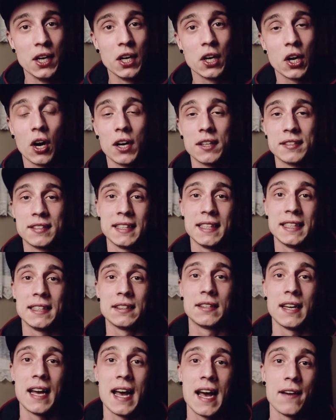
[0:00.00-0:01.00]
causing
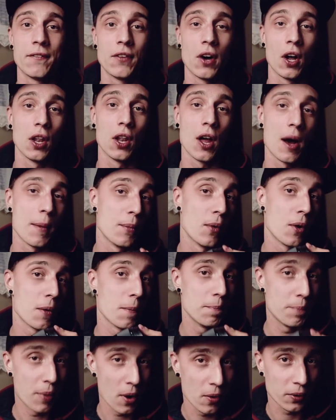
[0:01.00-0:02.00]
it to have a lot more
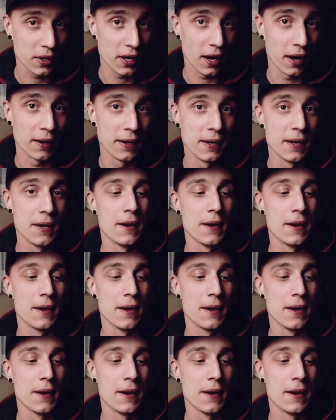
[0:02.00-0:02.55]
bokeh.